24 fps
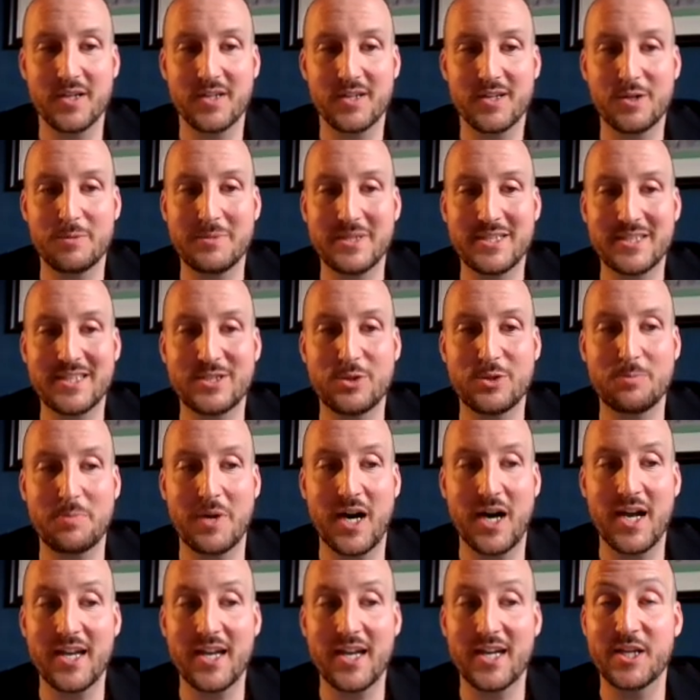committing to
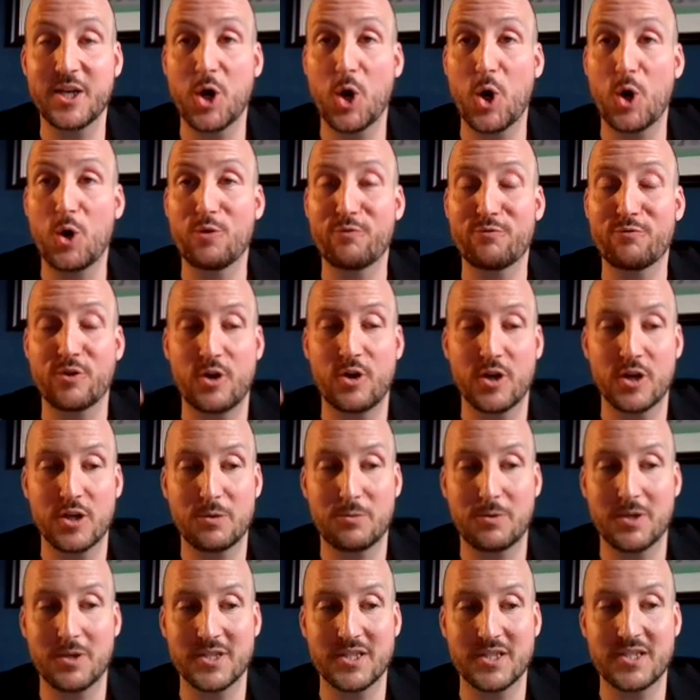buying an overall
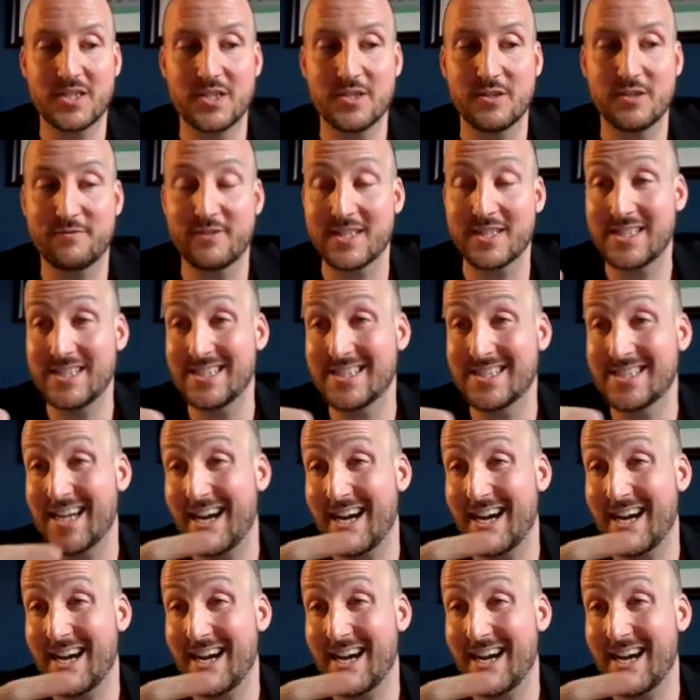quantity of vaccines,